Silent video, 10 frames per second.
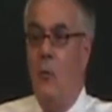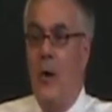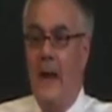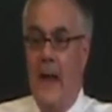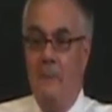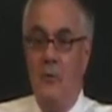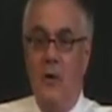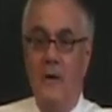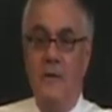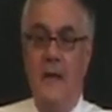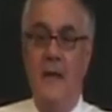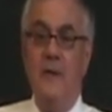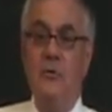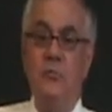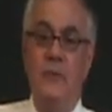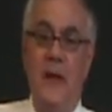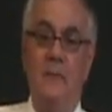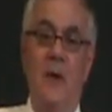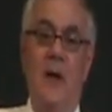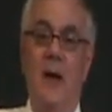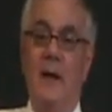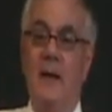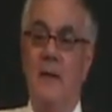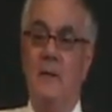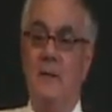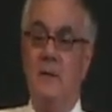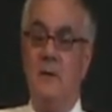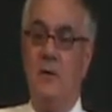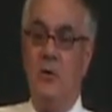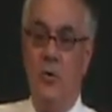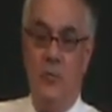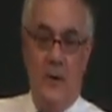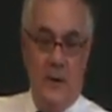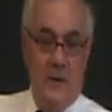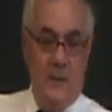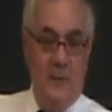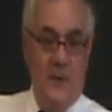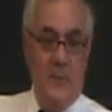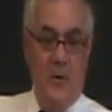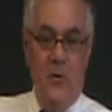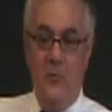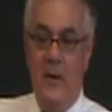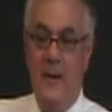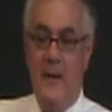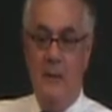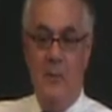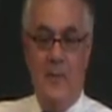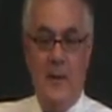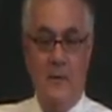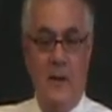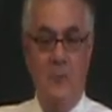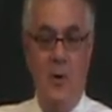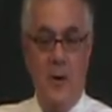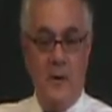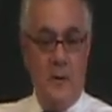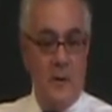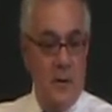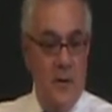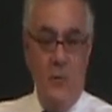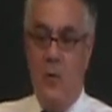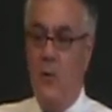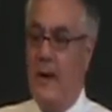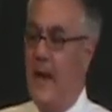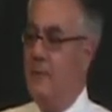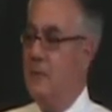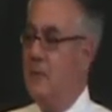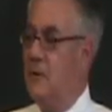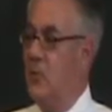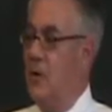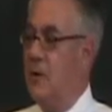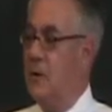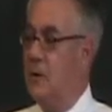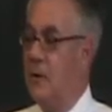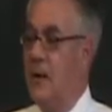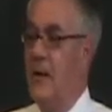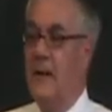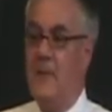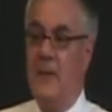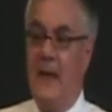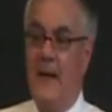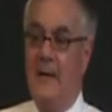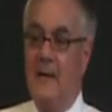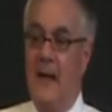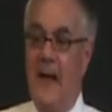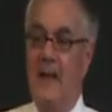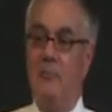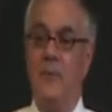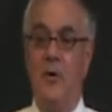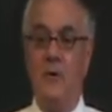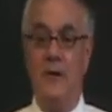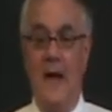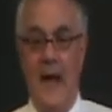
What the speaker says: What happened was they issued them against securities that people owned that were based on mortgages. But what happened to the mortgages? They began to collapse because a